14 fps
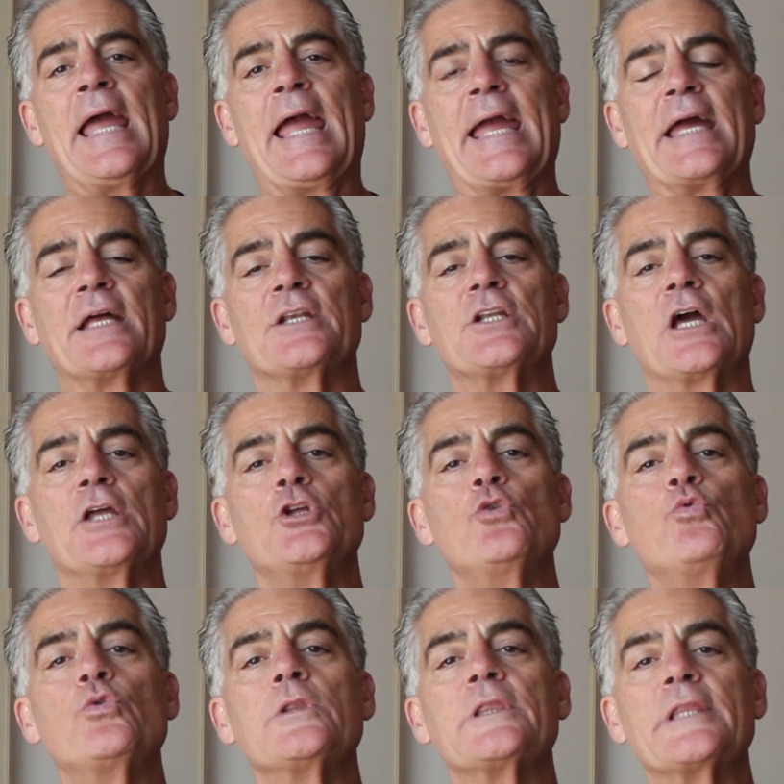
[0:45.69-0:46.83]
and
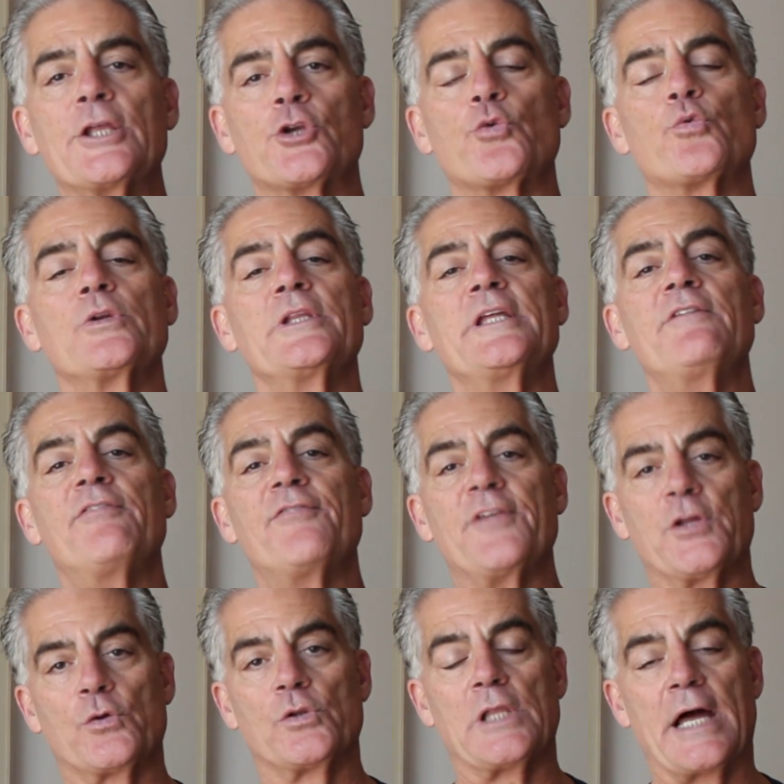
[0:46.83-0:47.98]
you literally
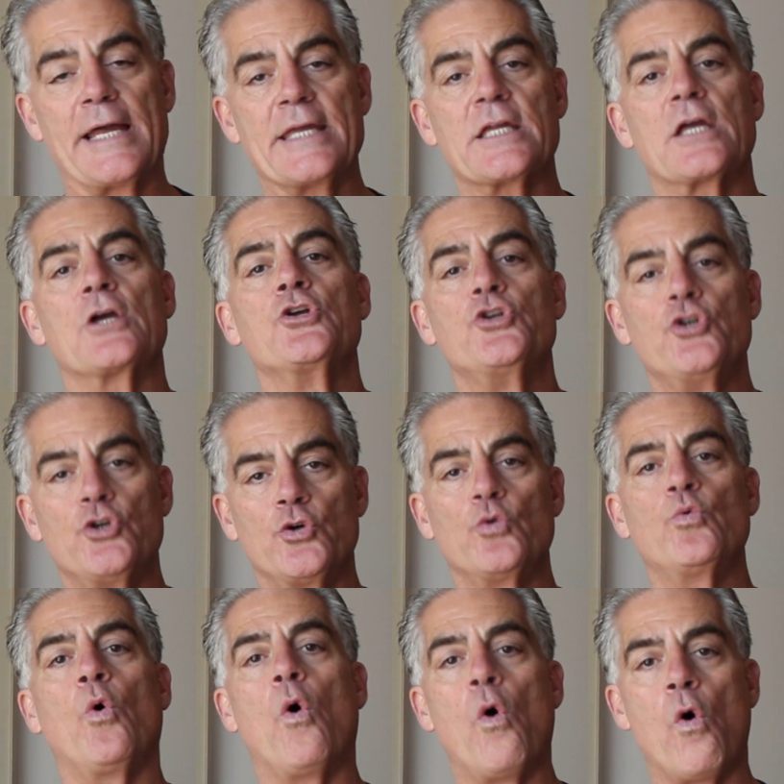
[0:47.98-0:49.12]
feel like
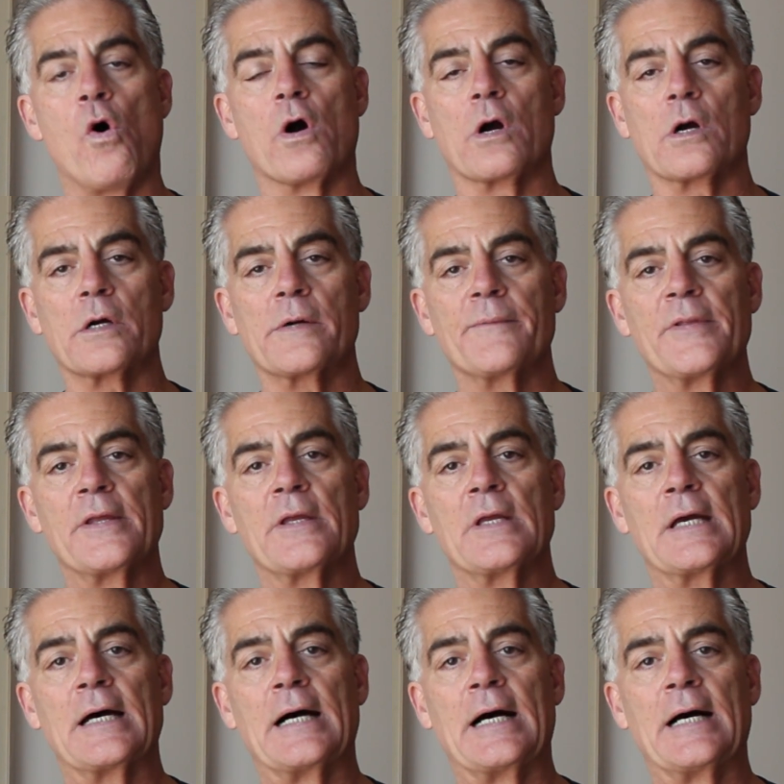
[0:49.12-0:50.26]
you are
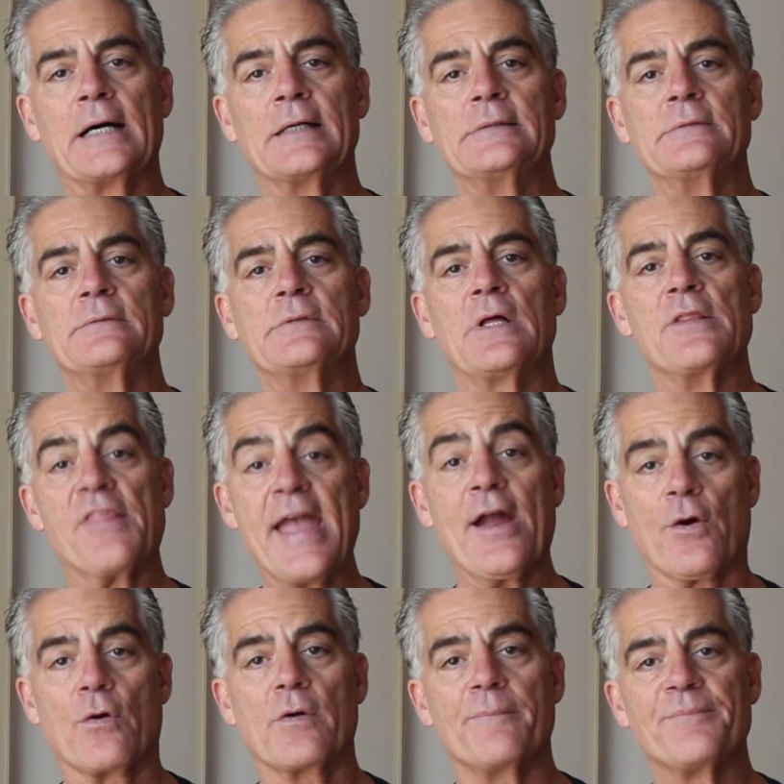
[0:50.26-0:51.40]
uh,
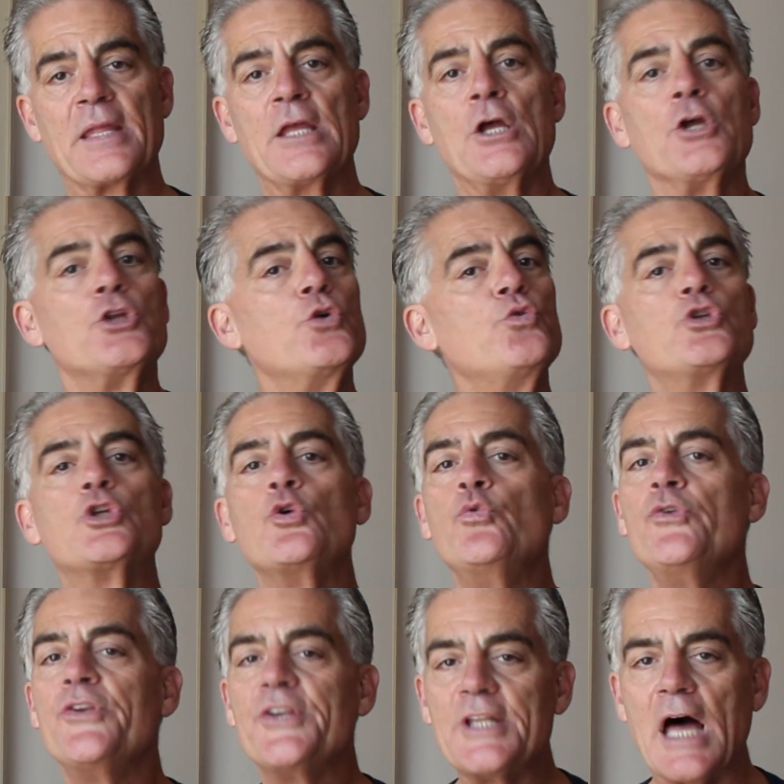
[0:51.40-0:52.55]
there. You do
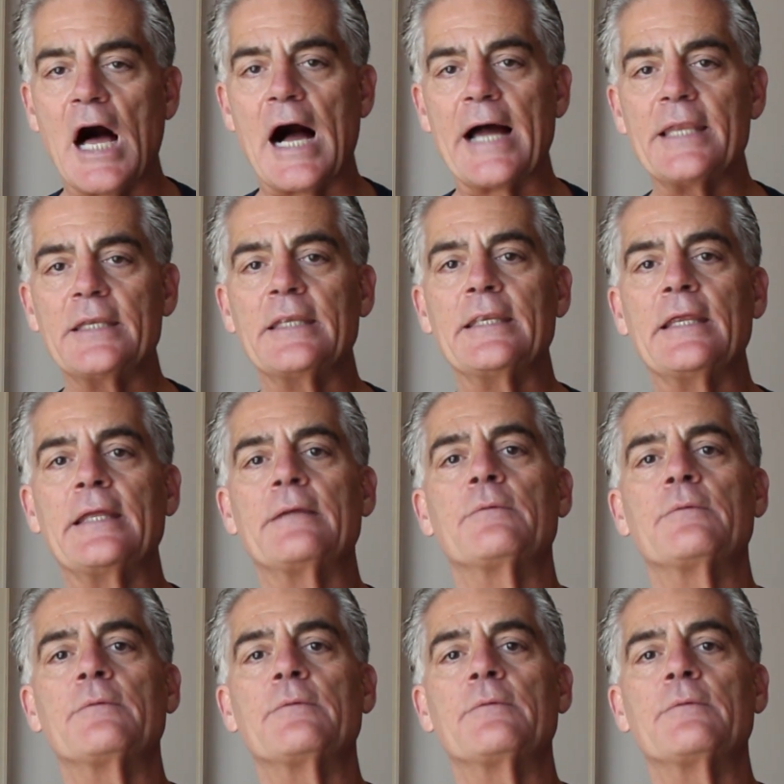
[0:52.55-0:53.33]
not